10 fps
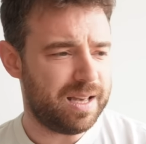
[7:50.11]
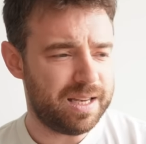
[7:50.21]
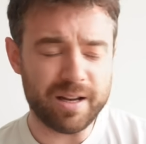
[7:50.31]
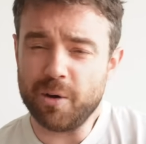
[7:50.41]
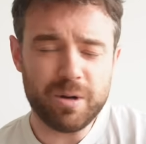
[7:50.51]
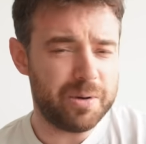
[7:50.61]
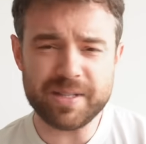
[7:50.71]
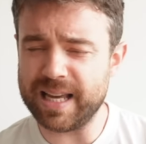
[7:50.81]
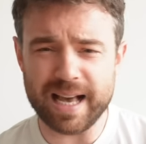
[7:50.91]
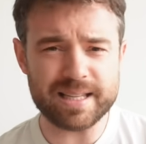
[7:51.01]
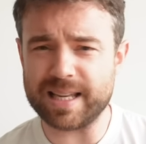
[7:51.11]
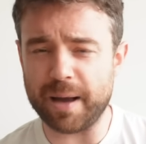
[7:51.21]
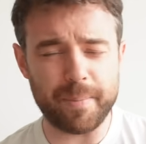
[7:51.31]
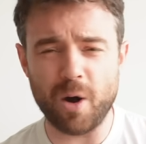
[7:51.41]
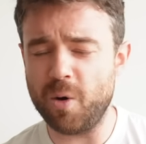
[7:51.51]
you know, Luis Diaz,
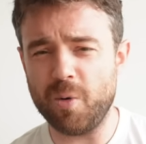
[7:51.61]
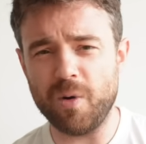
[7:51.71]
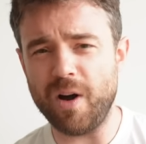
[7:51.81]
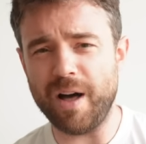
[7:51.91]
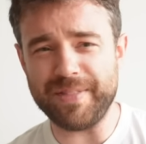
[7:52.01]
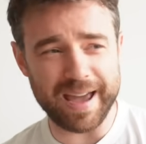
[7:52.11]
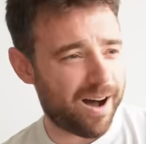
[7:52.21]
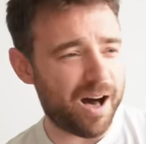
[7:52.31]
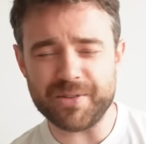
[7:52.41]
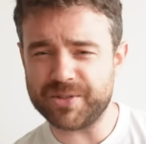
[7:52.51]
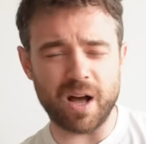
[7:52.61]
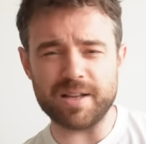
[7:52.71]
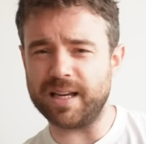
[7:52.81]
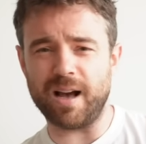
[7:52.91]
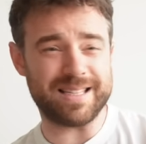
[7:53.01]
Gakpo, they are the
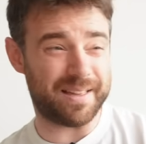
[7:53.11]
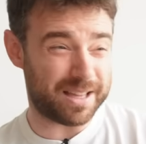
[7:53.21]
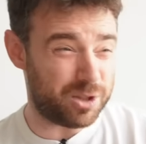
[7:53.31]
starting guys out there.